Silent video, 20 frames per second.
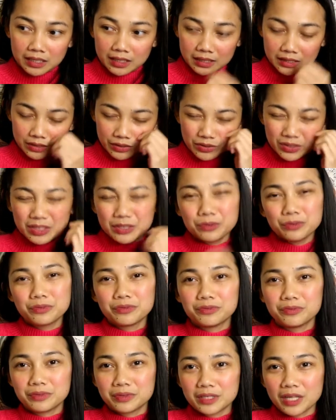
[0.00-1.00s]
so this would
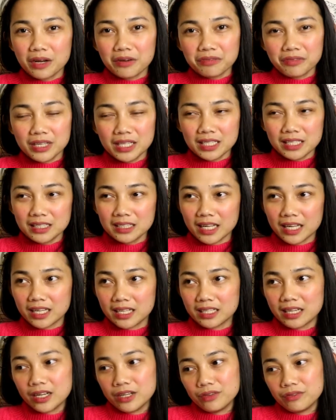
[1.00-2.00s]
start feeling like a
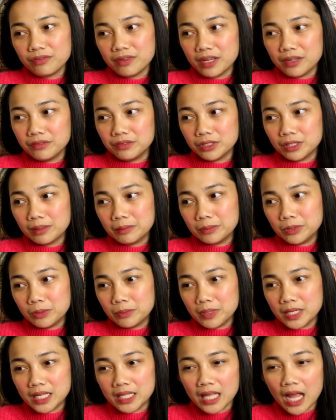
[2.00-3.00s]
9-to-5 job to
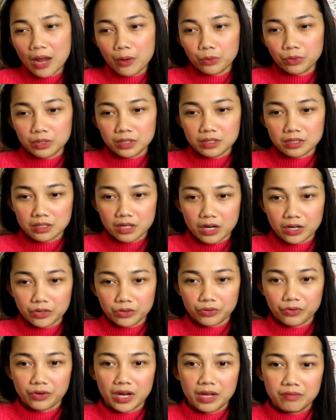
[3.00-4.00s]
me, and I would start
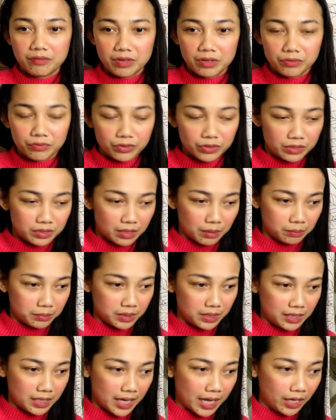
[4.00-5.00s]
craving for
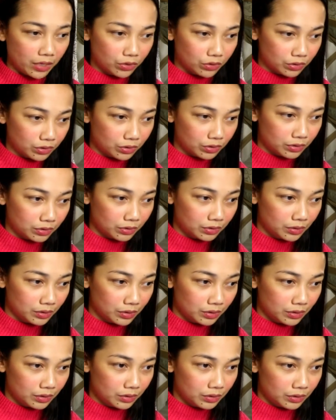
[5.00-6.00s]
something else
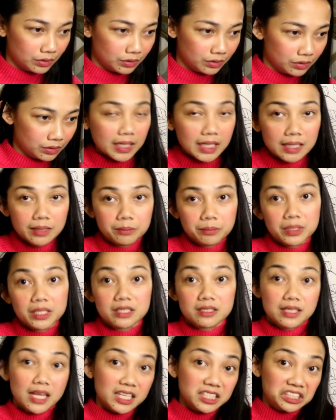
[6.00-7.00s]
because
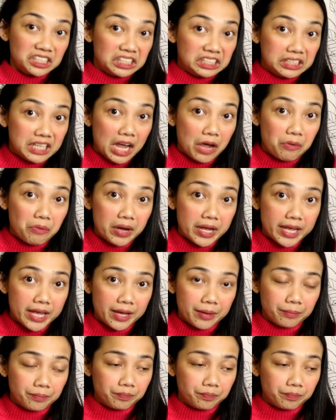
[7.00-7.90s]
that's just how I am.